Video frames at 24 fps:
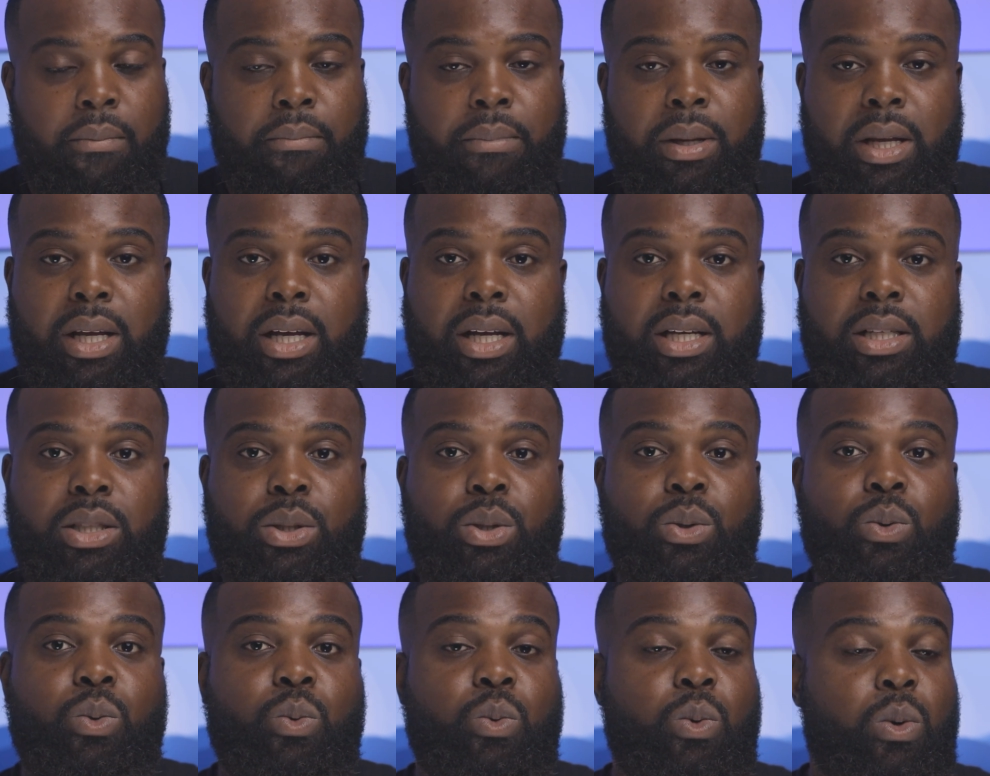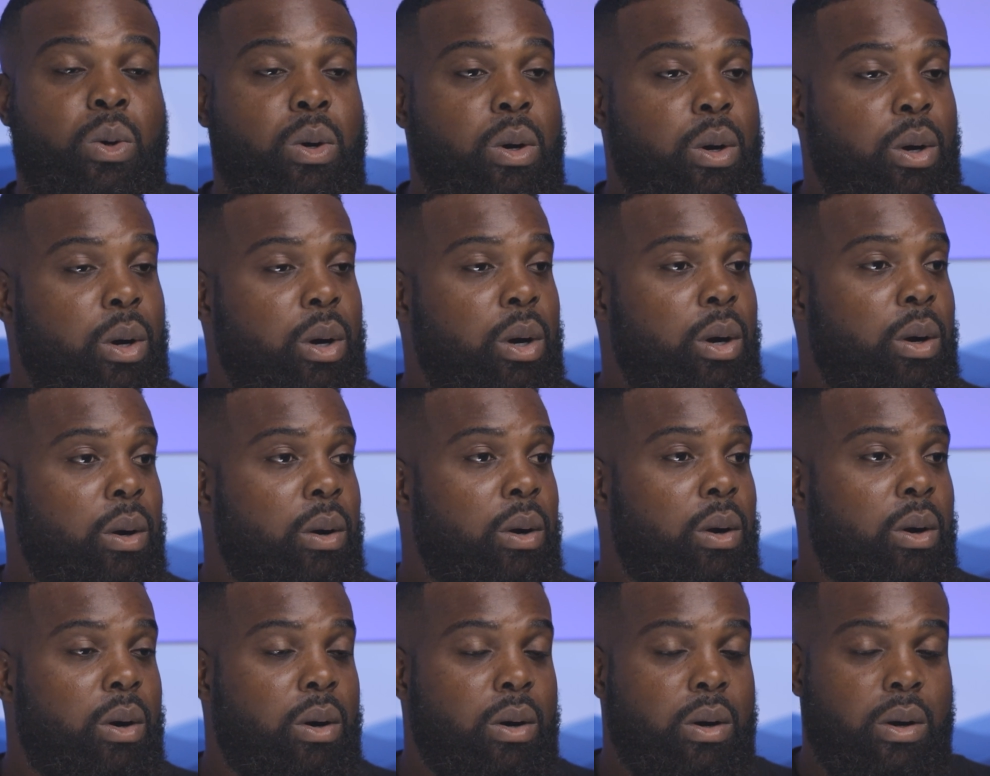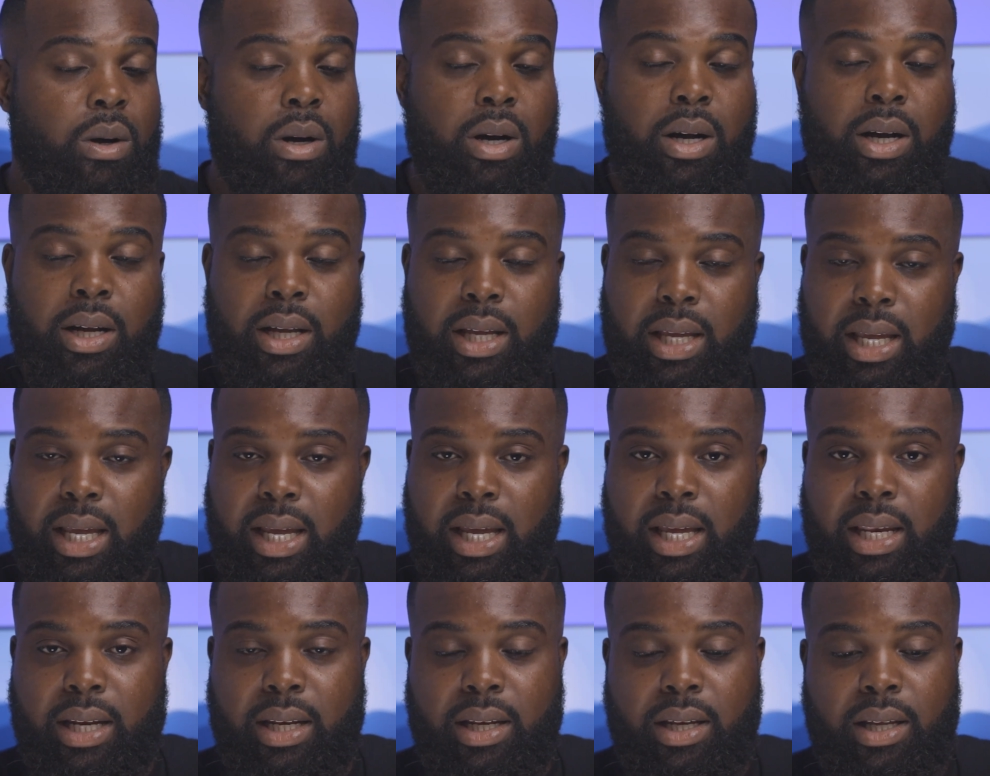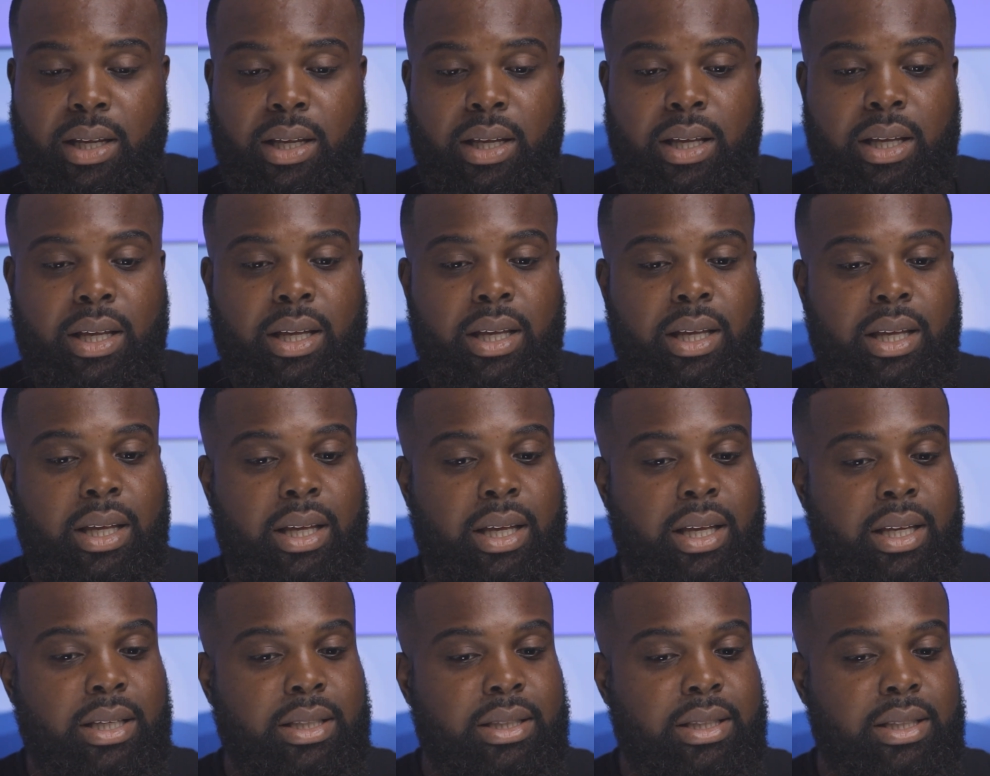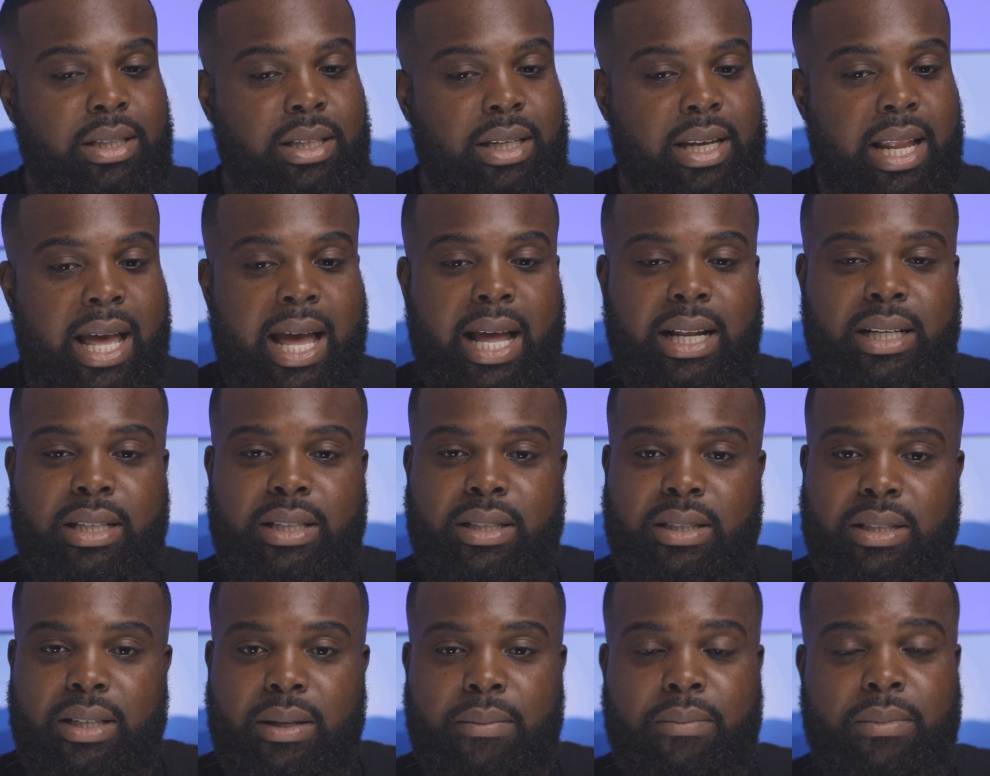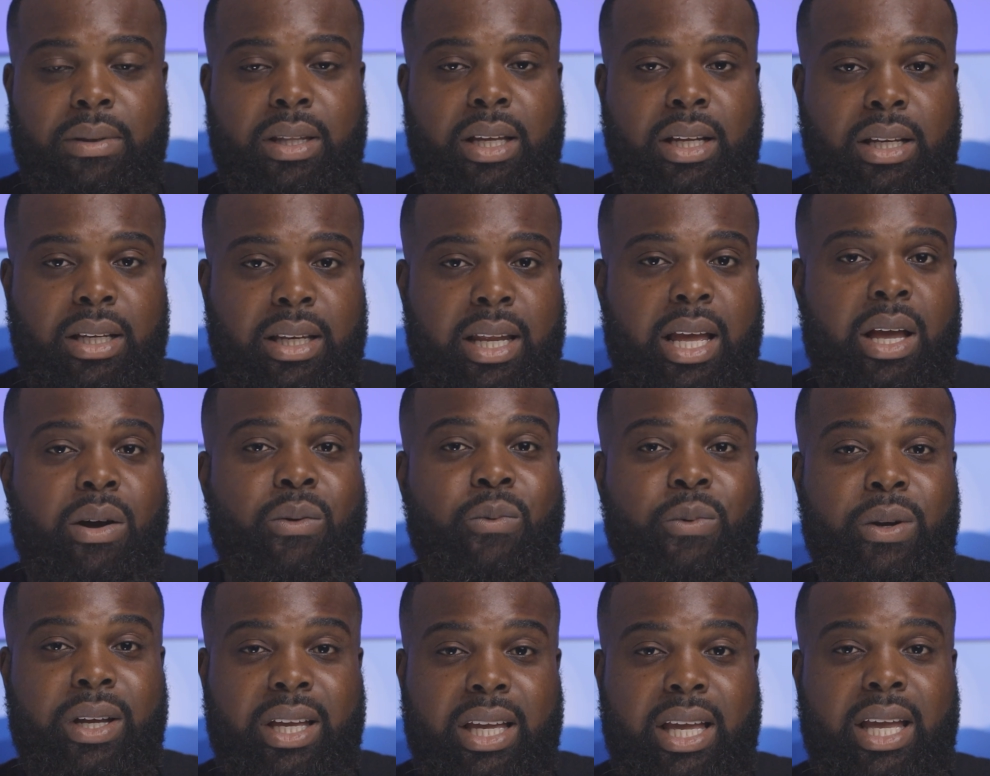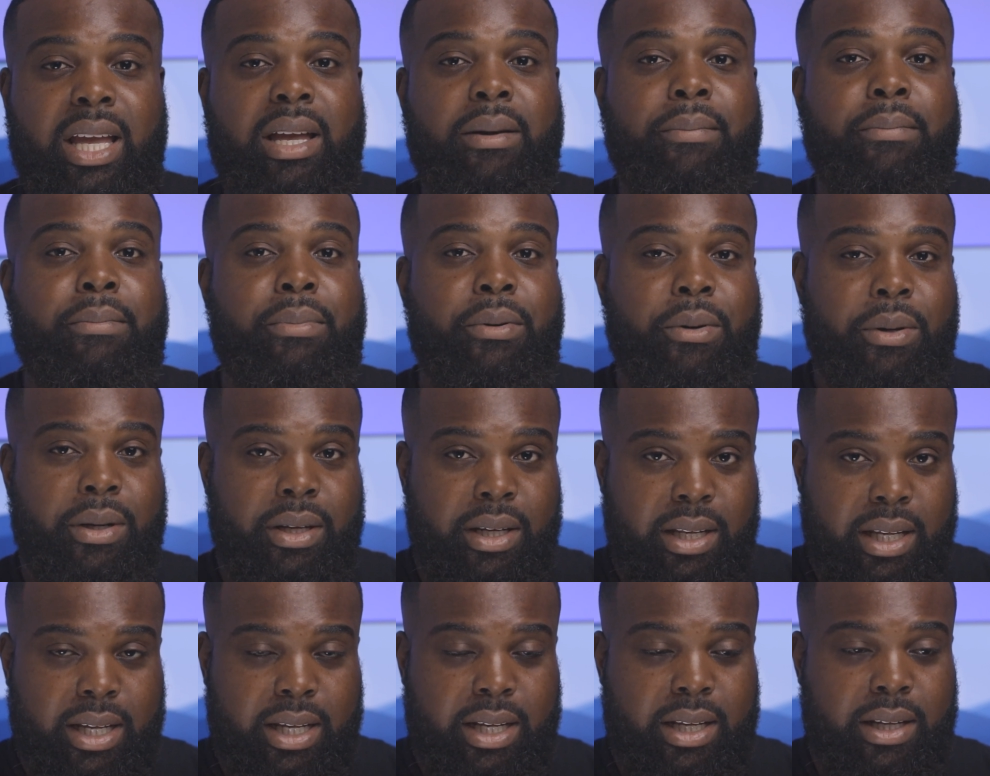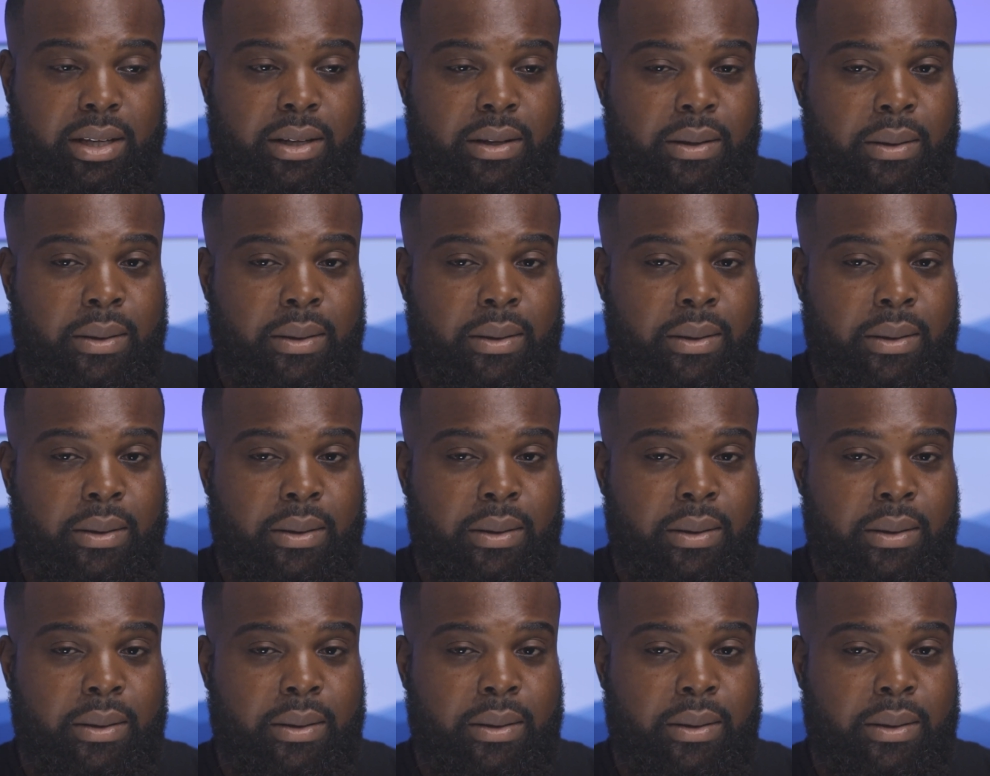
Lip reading: because war, again, is not something that we can predict.